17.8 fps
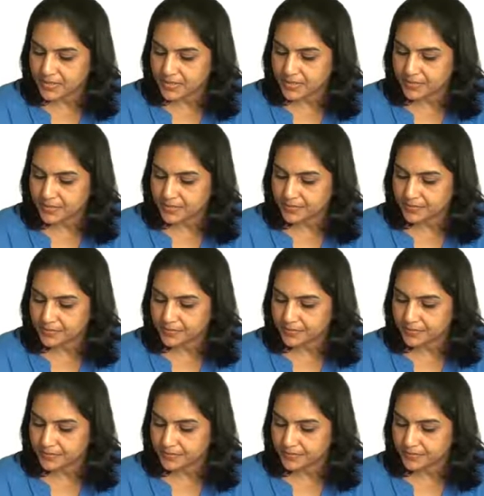
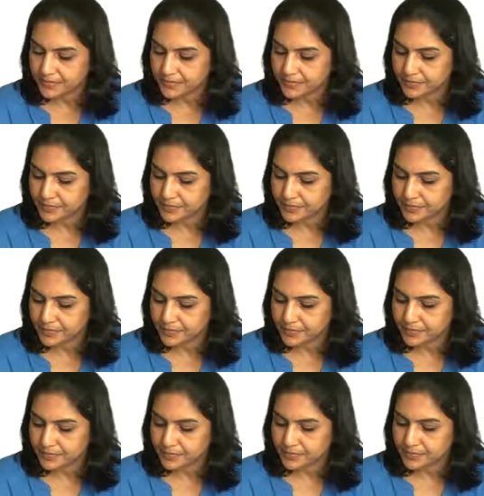
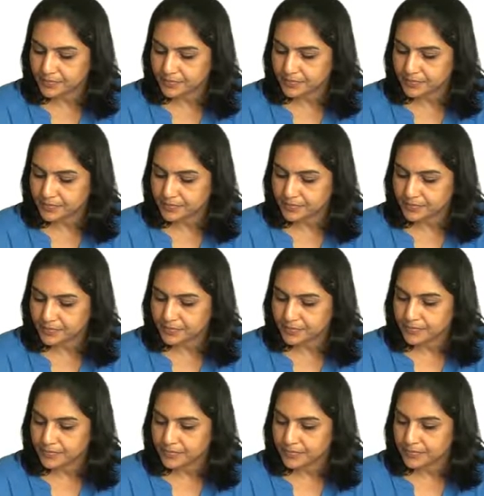
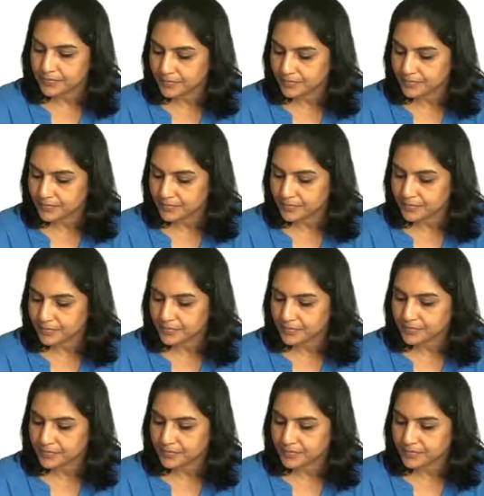(no one is talking)